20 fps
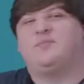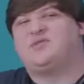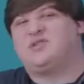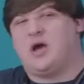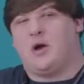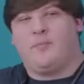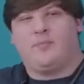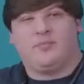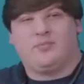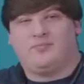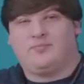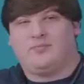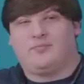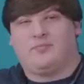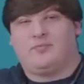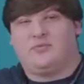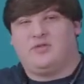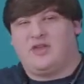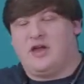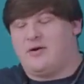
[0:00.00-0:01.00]
So
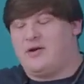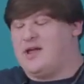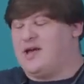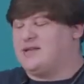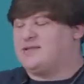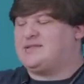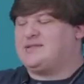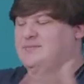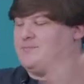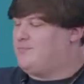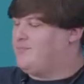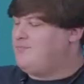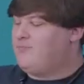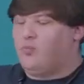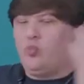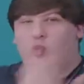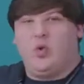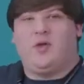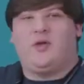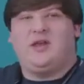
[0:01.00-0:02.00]
there it is.
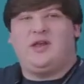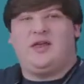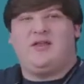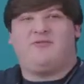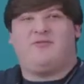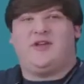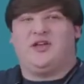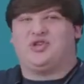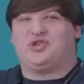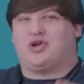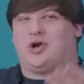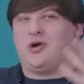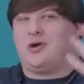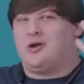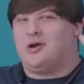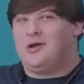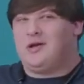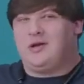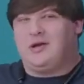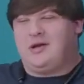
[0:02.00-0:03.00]
Really neat feature.
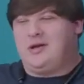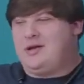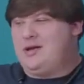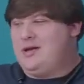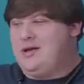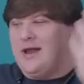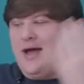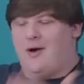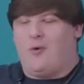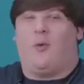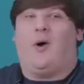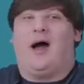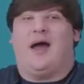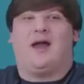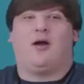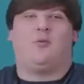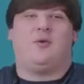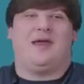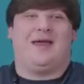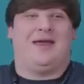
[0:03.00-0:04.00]
Now, why
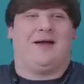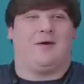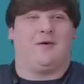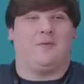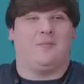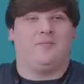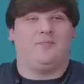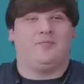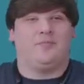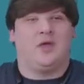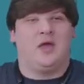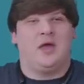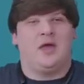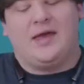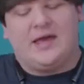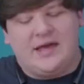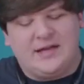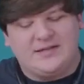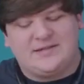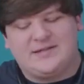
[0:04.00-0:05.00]
are we here?
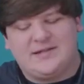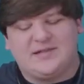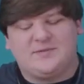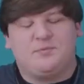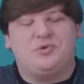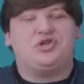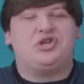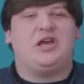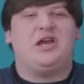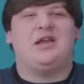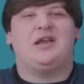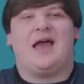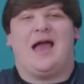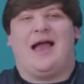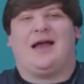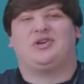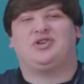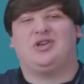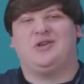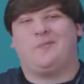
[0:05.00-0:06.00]
Is this machine
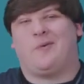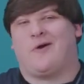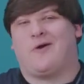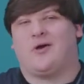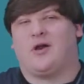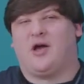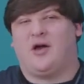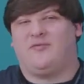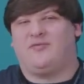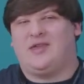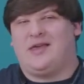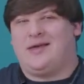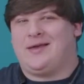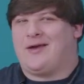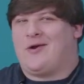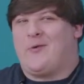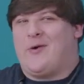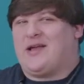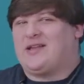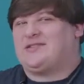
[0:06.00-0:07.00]
actually part of the
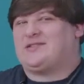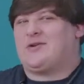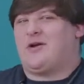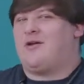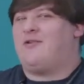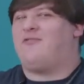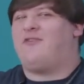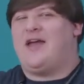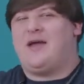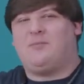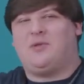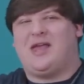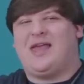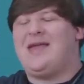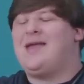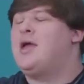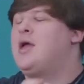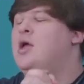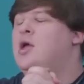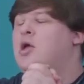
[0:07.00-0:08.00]
Quick Start
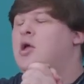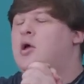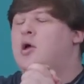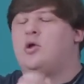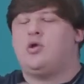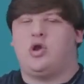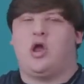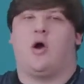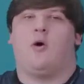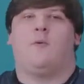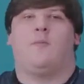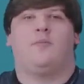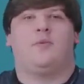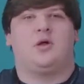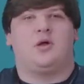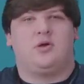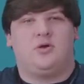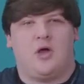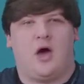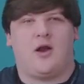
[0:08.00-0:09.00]
family? No,
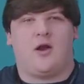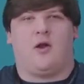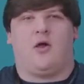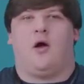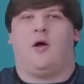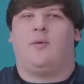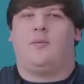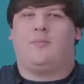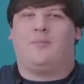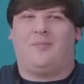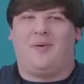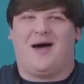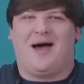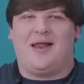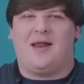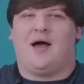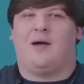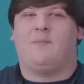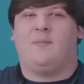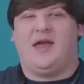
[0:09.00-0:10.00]
not at all.
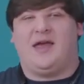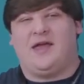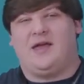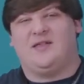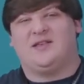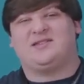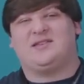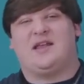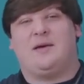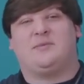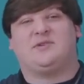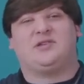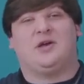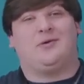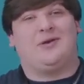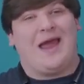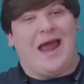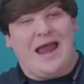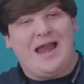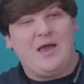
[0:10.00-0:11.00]
But I'm making this an
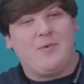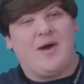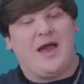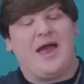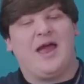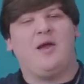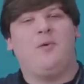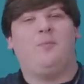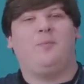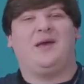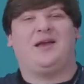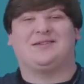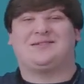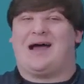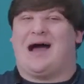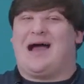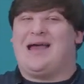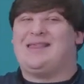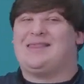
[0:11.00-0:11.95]
episode anyway because I